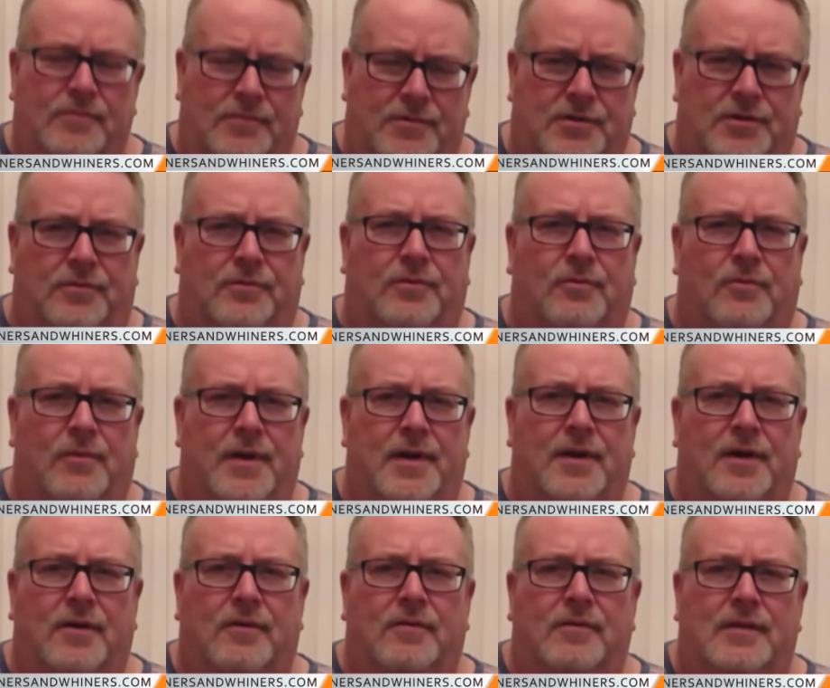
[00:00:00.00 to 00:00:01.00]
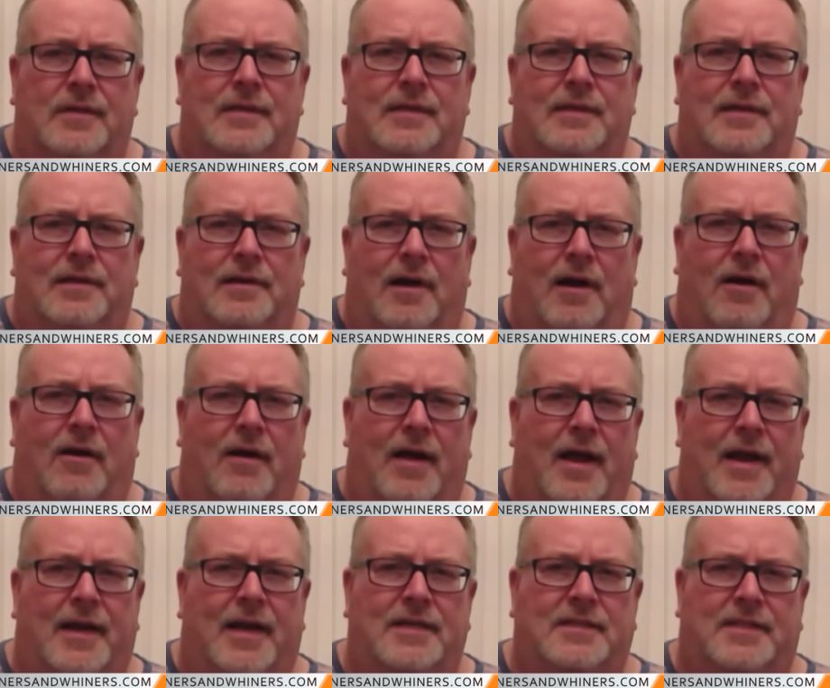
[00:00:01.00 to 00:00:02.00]
to the window. All
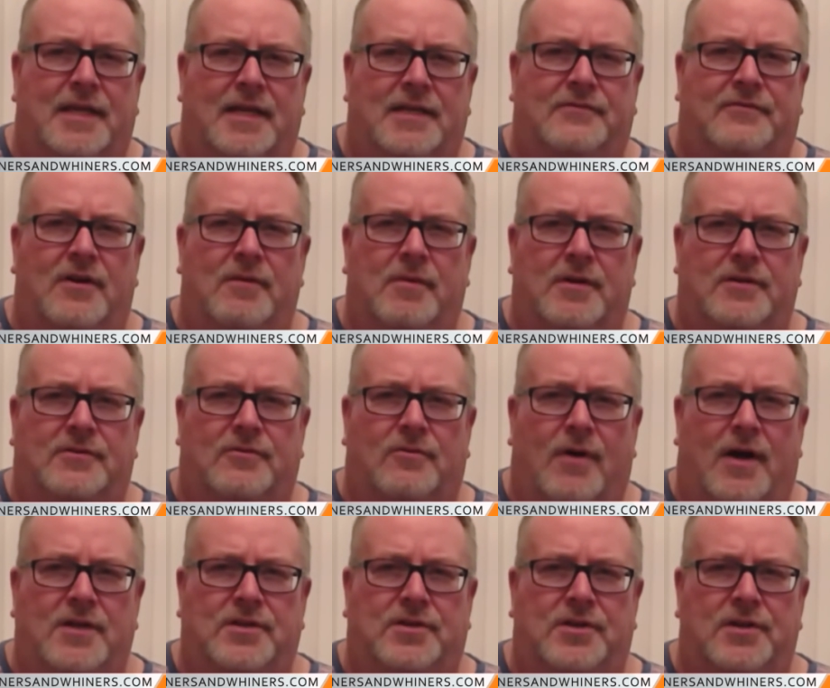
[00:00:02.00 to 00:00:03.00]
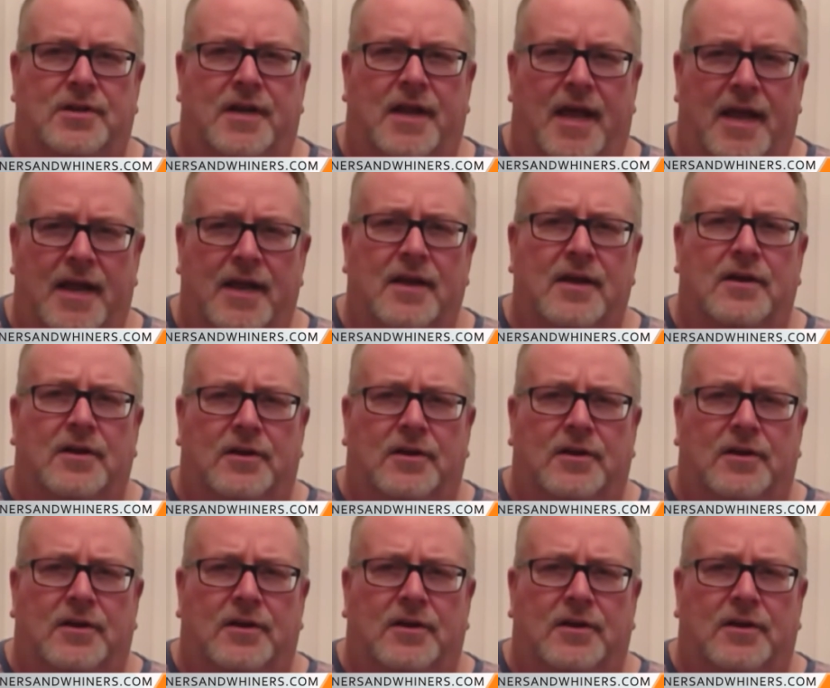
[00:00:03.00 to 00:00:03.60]
right, guys, thanks very much for watching today.